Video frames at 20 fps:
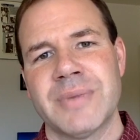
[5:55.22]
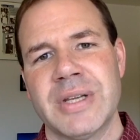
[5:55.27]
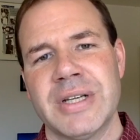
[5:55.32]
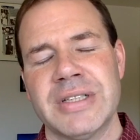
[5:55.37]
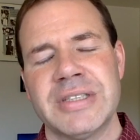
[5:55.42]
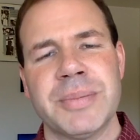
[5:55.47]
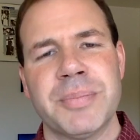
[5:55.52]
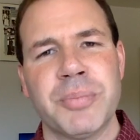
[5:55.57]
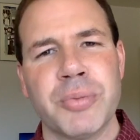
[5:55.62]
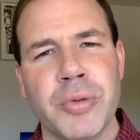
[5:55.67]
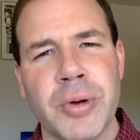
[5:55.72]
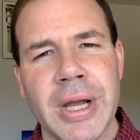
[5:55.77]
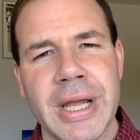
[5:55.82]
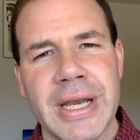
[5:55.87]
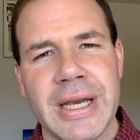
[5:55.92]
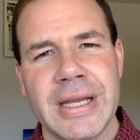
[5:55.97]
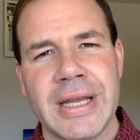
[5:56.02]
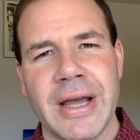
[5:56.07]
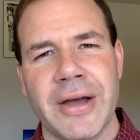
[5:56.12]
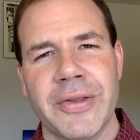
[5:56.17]
To pray
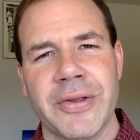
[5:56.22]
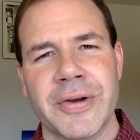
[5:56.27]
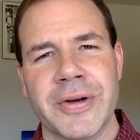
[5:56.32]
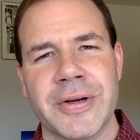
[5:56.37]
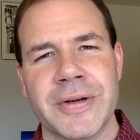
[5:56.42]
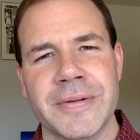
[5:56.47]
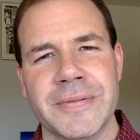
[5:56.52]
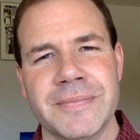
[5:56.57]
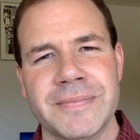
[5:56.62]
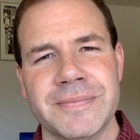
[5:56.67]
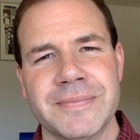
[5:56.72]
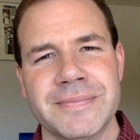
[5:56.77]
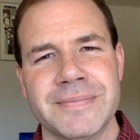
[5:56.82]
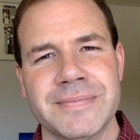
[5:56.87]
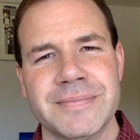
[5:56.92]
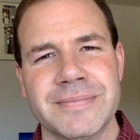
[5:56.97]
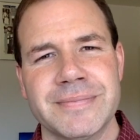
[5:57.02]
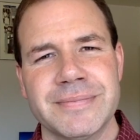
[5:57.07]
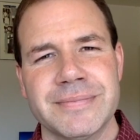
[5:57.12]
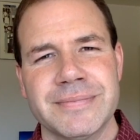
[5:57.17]
together,
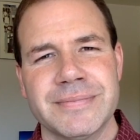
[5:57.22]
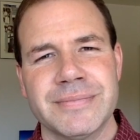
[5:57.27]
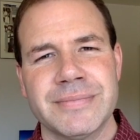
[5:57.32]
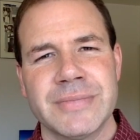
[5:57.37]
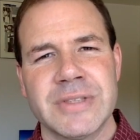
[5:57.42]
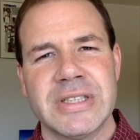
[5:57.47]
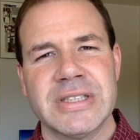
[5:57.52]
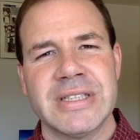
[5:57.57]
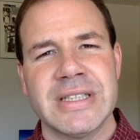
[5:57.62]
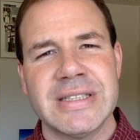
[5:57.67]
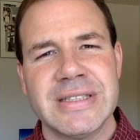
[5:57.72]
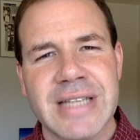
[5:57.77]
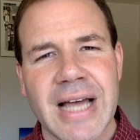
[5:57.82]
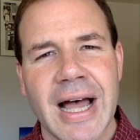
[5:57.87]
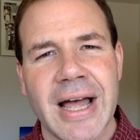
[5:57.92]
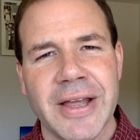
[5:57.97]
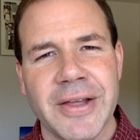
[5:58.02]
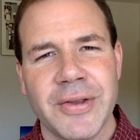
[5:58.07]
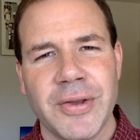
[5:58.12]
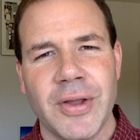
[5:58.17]
to
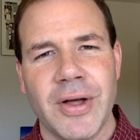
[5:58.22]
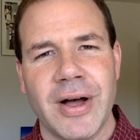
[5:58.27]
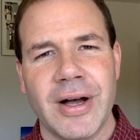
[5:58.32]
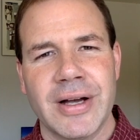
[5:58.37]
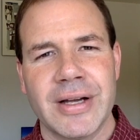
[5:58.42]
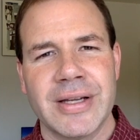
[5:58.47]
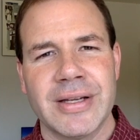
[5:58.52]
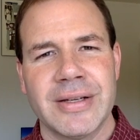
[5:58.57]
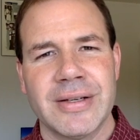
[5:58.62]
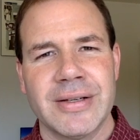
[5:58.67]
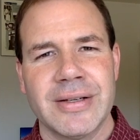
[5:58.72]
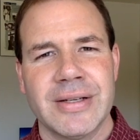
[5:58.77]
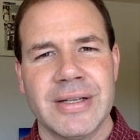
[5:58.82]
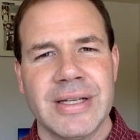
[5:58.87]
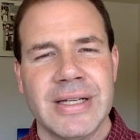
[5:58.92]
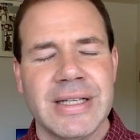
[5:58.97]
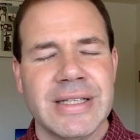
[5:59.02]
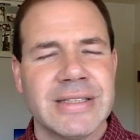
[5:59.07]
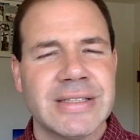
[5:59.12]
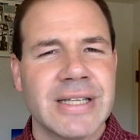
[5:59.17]
dialogue,
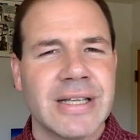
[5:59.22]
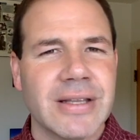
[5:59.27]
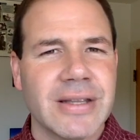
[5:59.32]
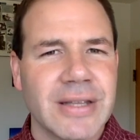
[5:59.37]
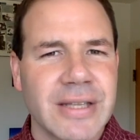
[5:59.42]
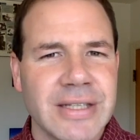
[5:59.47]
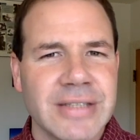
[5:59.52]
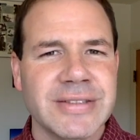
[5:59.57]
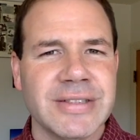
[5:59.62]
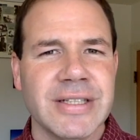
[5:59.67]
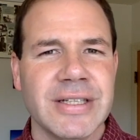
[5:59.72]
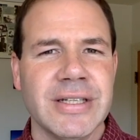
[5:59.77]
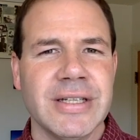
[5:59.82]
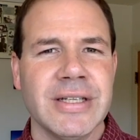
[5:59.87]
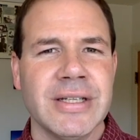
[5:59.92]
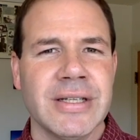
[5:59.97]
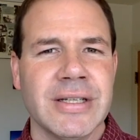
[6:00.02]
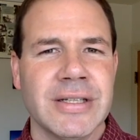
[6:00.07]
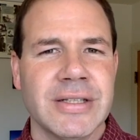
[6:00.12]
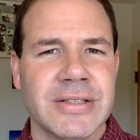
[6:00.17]
to
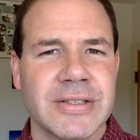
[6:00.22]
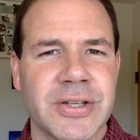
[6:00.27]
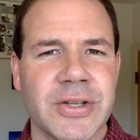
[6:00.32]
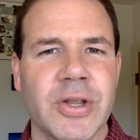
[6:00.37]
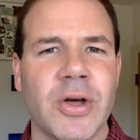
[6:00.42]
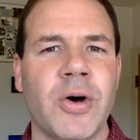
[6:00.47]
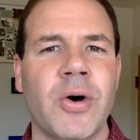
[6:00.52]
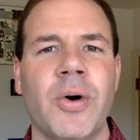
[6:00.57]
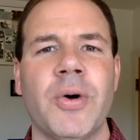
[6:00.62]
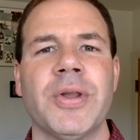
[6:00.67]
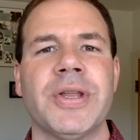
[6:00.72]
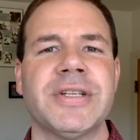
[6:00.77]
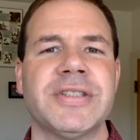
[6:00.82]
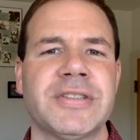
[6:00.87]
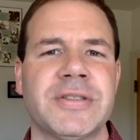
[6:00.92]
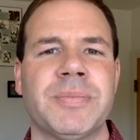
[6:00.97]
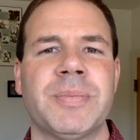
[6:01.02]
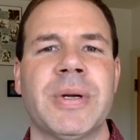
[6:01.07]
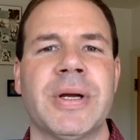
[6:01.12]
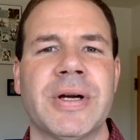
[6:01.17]
listen to the Holy
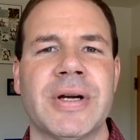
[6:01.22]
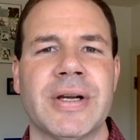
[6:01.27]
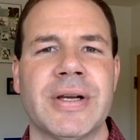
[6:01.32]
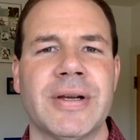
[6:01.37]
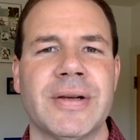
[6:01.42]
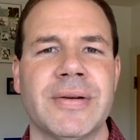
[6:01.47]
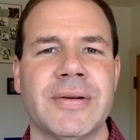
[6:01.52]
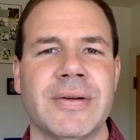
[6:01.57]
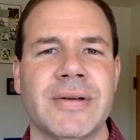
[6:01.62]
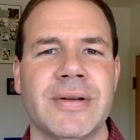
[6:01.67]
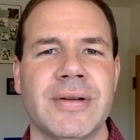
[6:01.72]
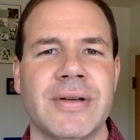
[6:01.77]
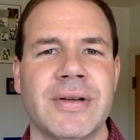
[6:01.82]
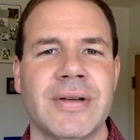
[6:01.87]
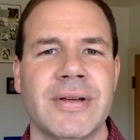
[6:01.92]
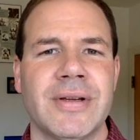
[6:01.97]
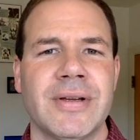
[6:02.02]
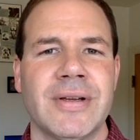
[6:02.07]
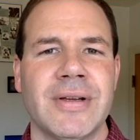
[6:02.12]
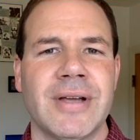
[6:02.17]
Spirit,
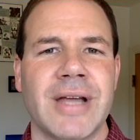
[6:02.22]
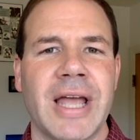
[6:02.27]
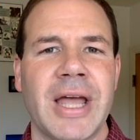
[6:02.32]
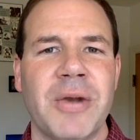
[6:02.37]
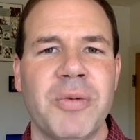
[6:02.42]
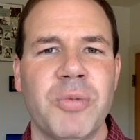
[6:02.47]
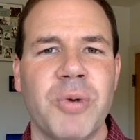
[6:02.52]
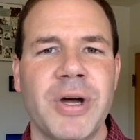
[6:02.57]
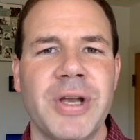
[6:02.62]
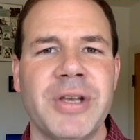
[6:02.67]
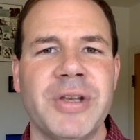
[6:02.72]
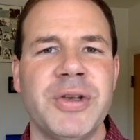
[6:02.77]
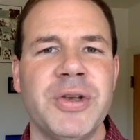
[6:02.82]
and what